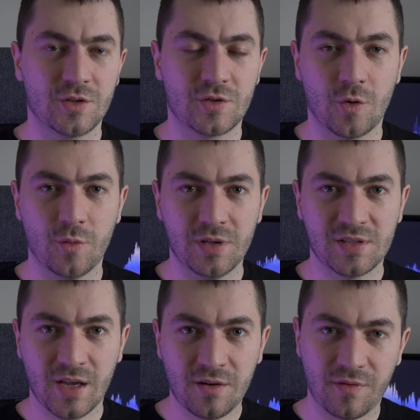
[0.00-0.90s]
So
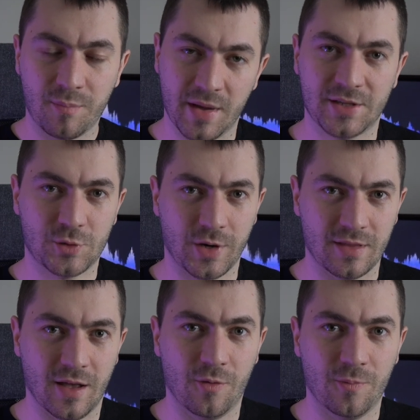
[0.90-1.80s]
it's kind of a mess
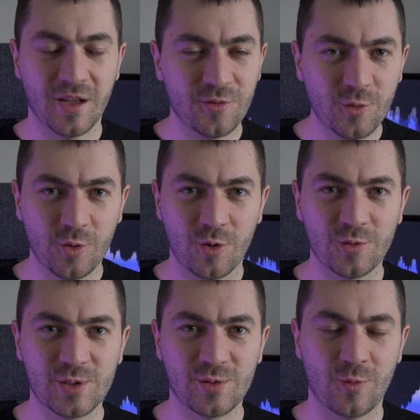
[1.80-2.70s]
right now, and who
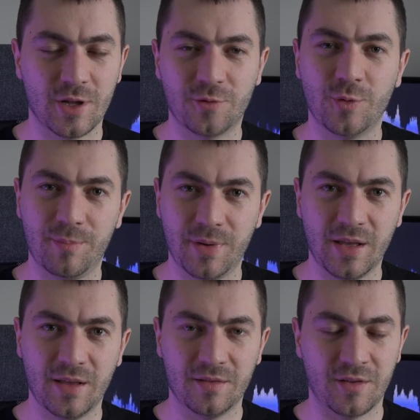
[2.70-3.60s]
knows what will
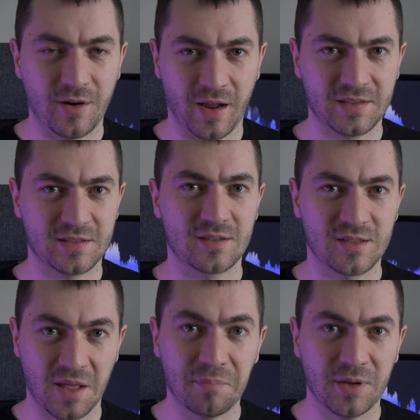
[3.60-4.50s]
be their next
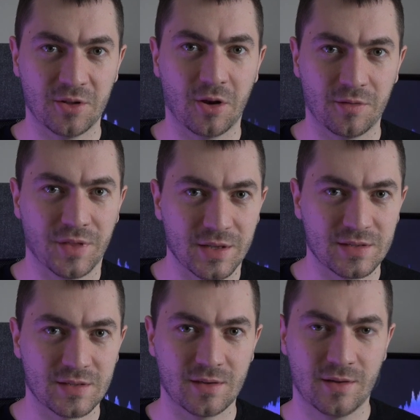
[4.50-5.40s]
step in all of
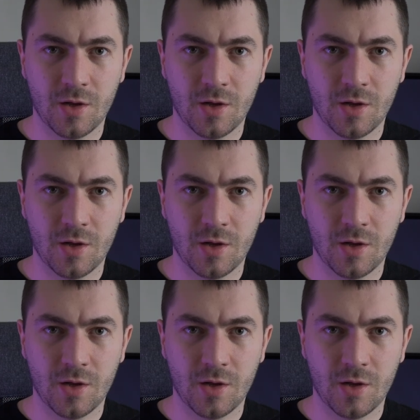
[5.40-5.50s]
this.